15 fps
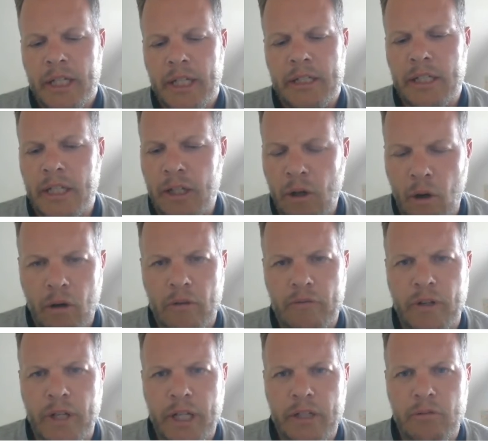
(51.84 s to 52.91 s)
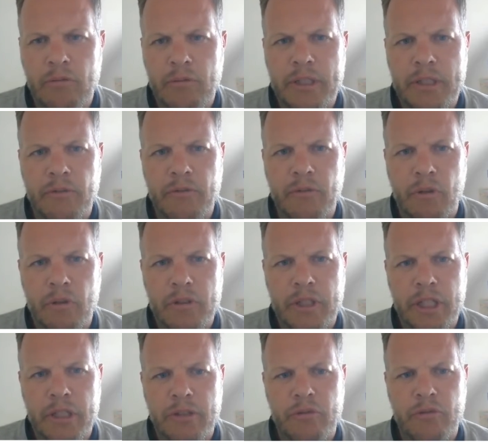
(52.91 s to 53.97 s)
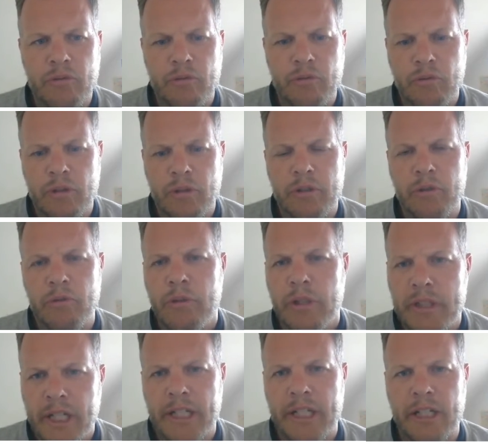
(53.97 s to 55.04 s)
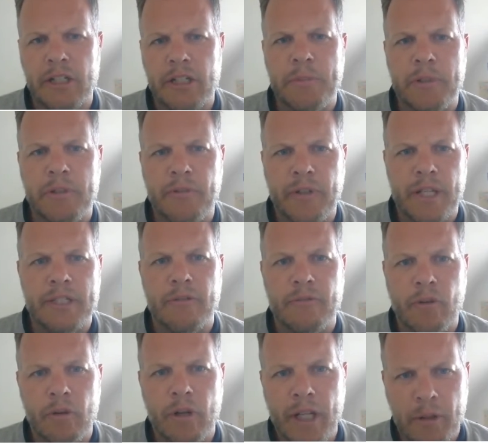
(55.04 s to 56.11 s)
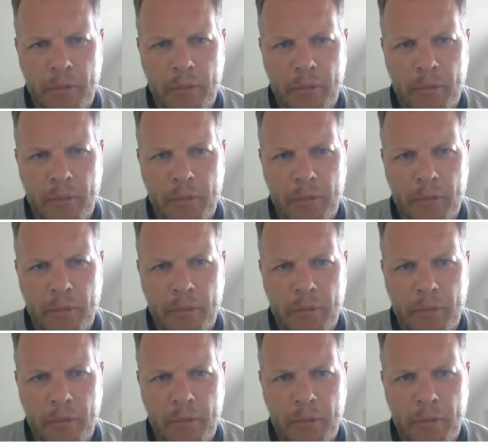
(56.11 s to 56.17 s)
the core of Lego, which of course is to do the technical specification of all the Lego